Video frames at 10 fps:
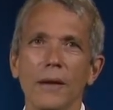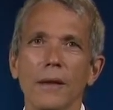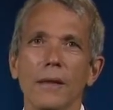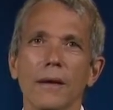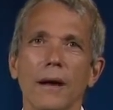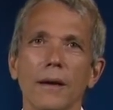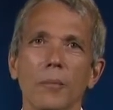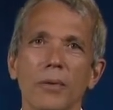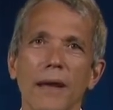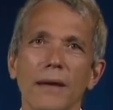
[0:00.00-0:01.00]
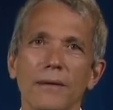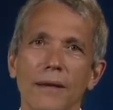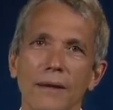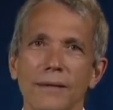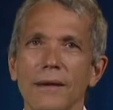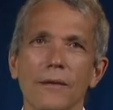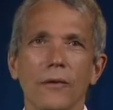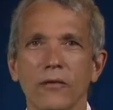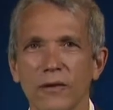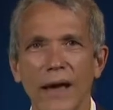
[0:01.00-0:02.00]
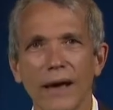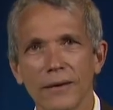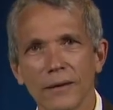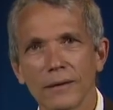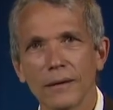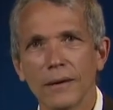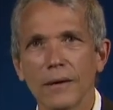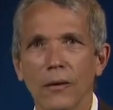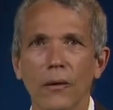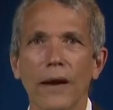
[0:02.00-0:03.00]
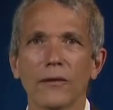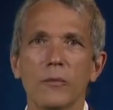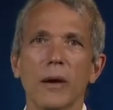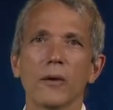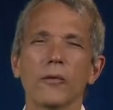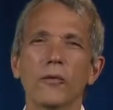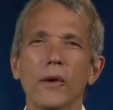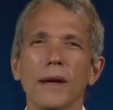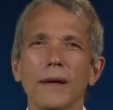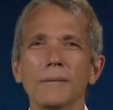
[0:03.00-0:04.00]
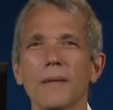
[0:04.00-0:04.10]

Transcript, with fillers: than on a place that is either flatter or has better footing,